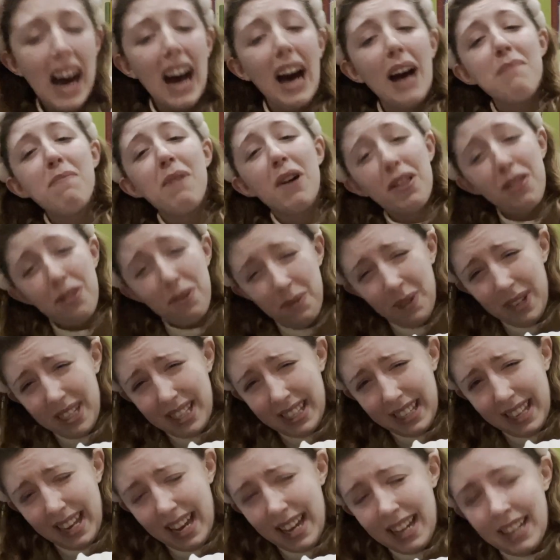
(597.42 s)
bought 3
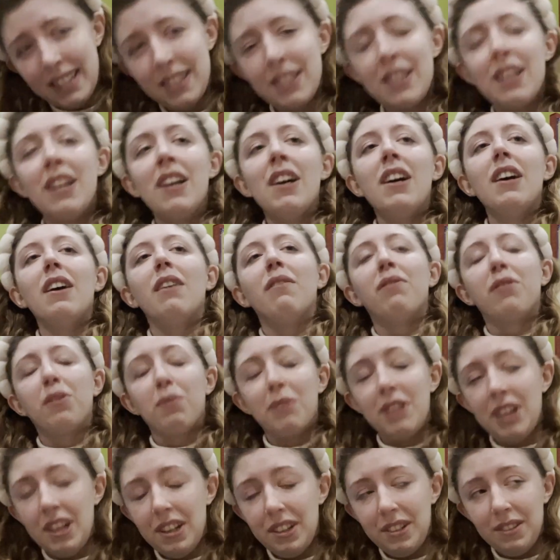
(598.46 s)
skeins of
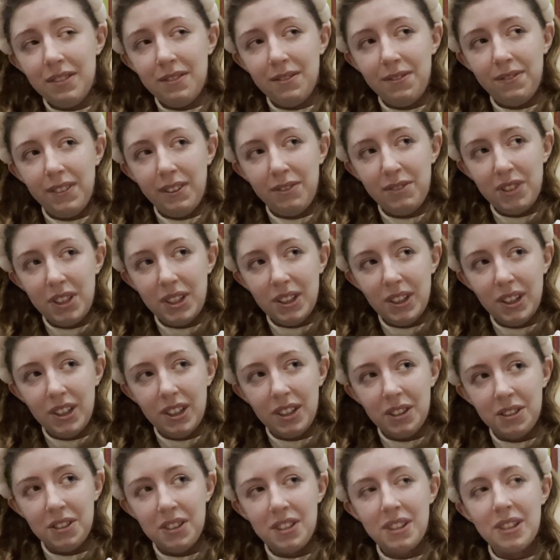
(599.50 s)
350
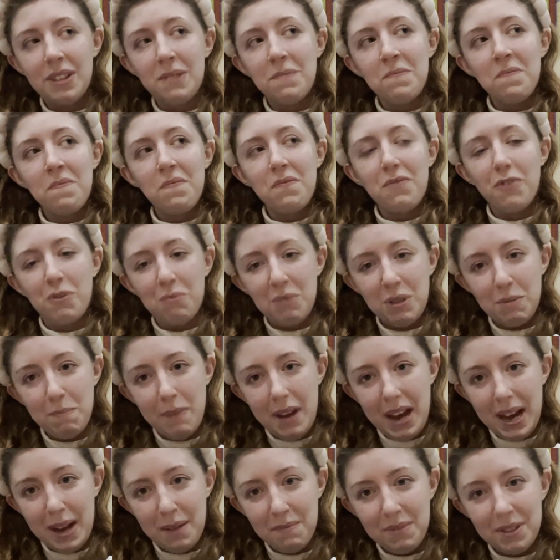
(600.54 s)
yards for Miss
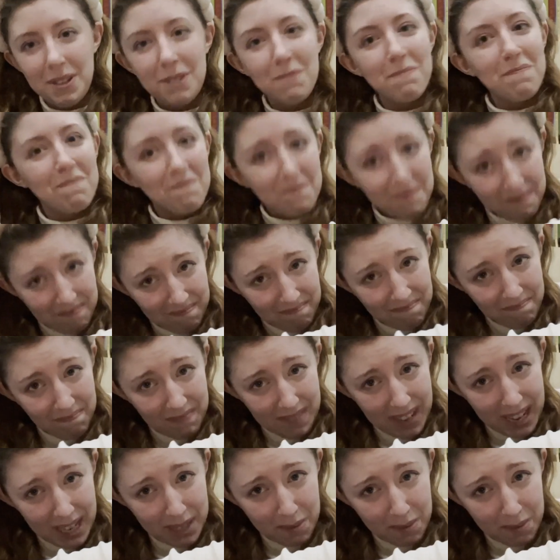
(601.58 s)
Babs, as